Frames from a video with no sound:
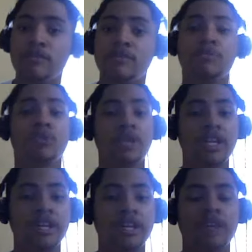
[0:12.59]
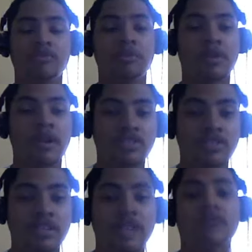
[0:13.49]
breeding and reproduction
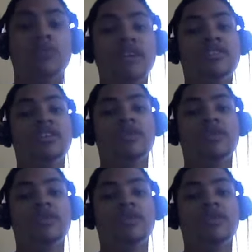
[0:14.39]
and raising and